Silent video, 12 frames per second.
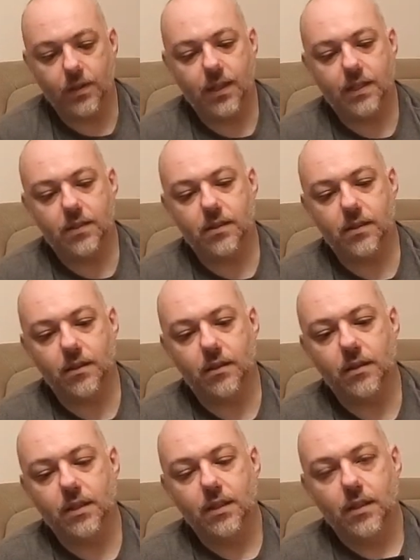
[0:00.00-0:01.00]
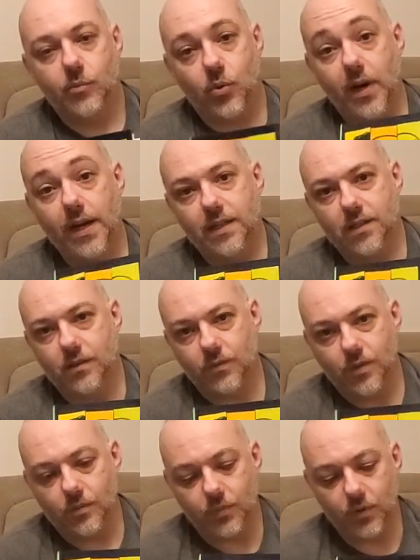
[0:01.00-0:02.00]
That's a praise
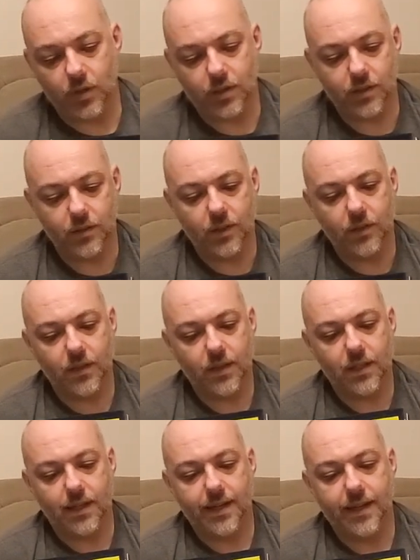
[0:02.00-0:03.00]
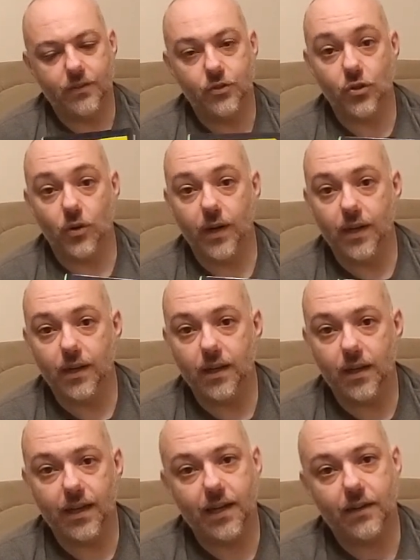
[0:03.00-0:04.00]
of the book, that I enjoyed it
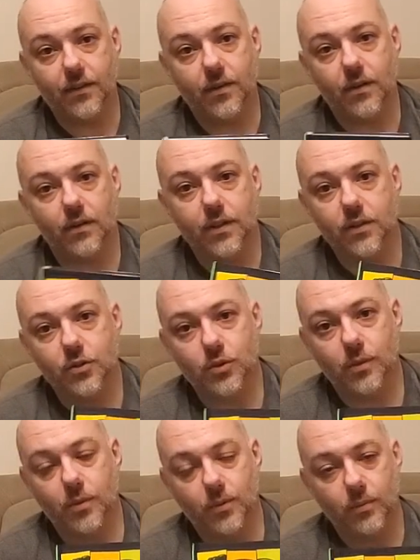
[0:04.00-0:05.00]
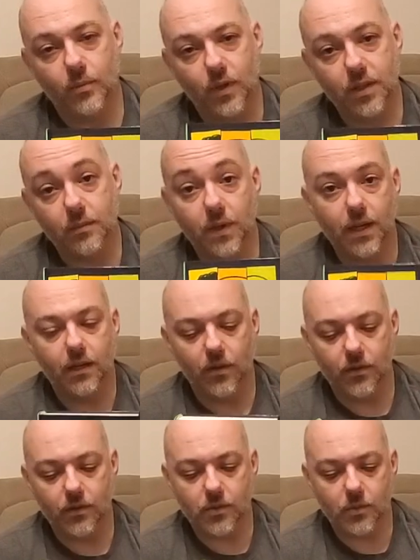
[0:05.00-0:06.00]
and had a thoroughly enjoyable read, but I know
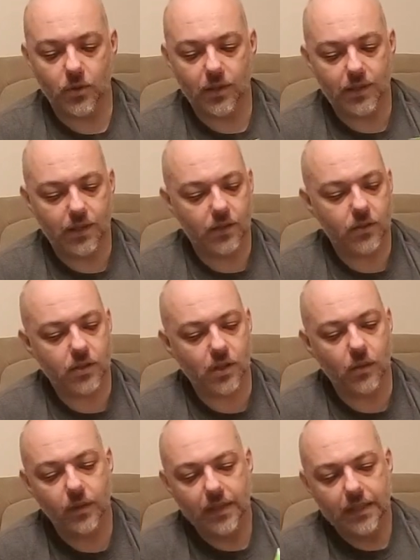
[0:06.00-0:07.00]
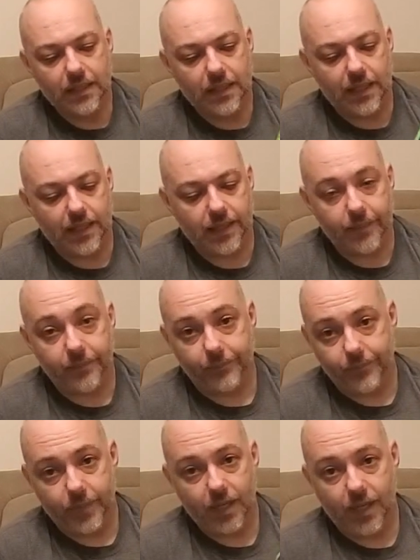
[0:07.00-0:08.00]
there's more in there. So,
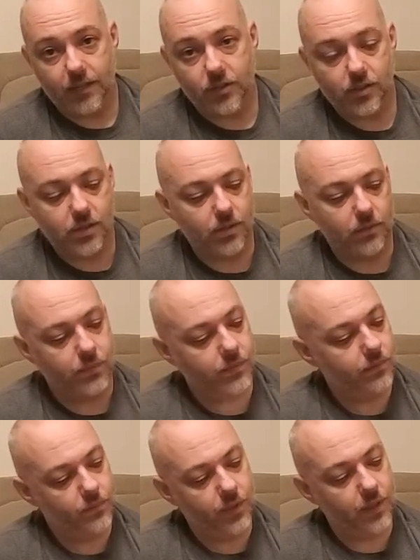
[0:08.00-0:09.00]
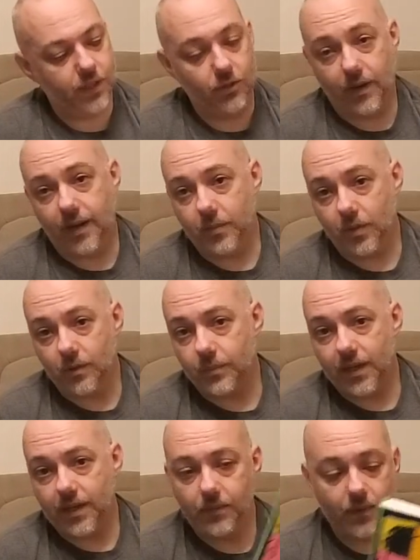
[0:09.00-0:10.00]
yeah, just a really great book
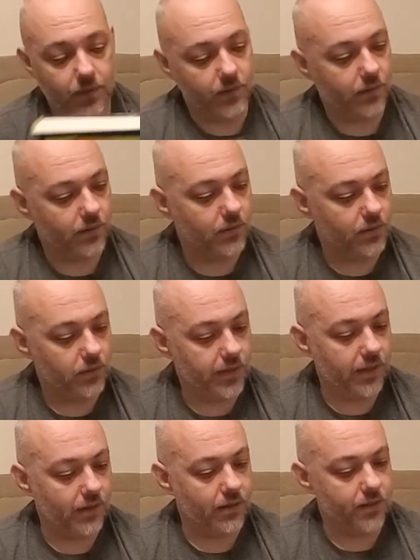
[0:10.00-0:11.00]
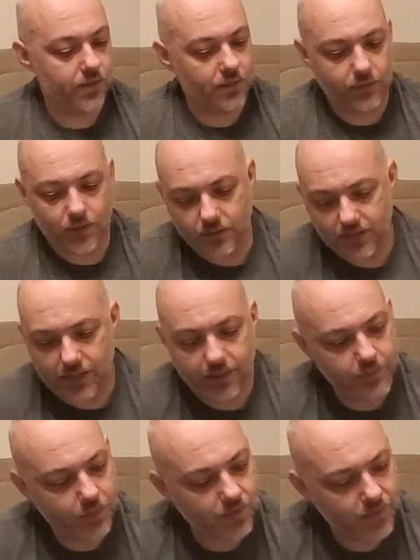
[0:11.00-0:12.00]
by one of the great artists of our
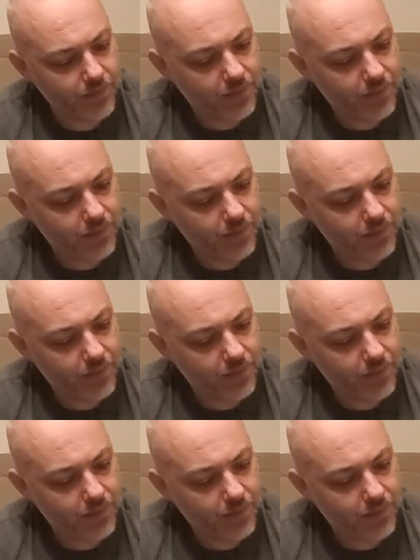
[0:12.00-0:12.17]
times.